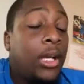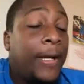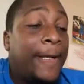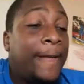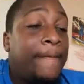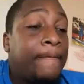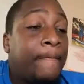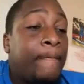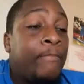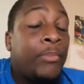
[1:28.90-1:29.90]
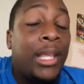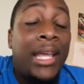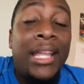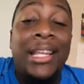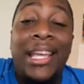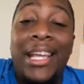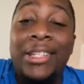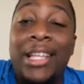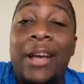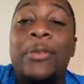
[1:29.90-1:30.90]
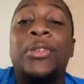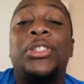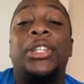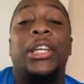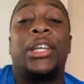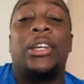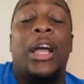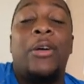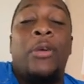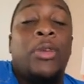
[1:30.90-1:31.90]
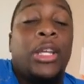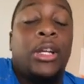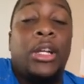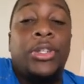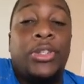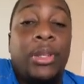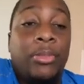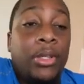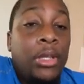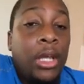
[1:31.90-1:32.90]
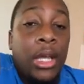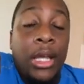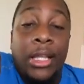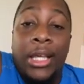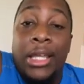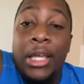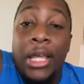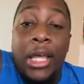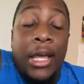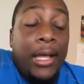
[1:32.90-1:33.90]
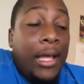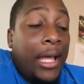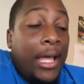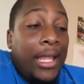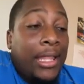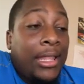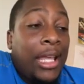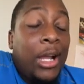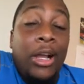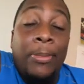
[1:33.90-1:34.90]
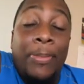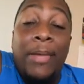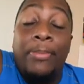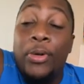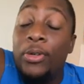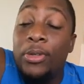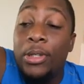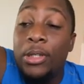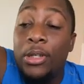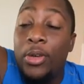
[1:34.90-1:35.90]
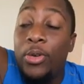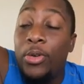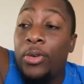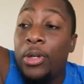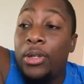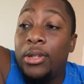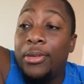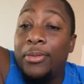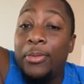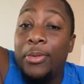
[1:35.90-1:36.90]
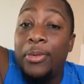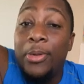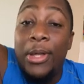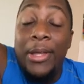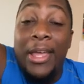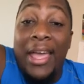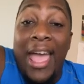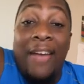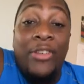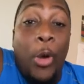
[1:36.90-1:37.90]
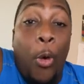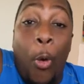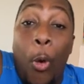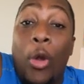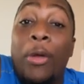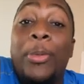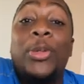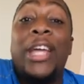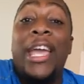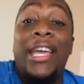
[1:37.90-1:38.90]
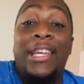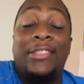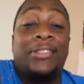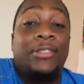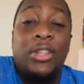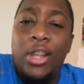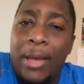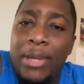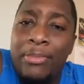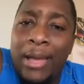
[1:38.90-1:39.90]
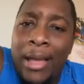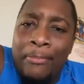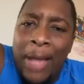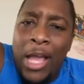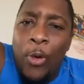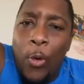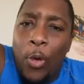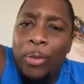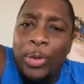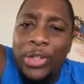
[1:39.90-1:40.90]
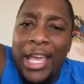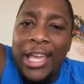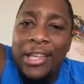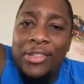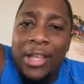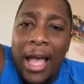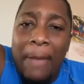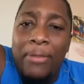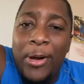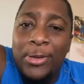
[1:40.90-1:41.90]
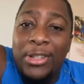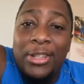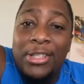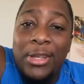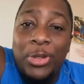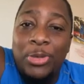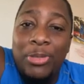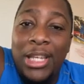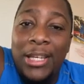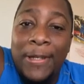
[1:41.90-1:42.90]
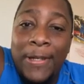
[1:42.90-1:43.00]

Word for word: Um, and here's how I want you to, I want to encourage you something. Like, there are people who have horrible days. You know how many my, my, horrible days I post on social media?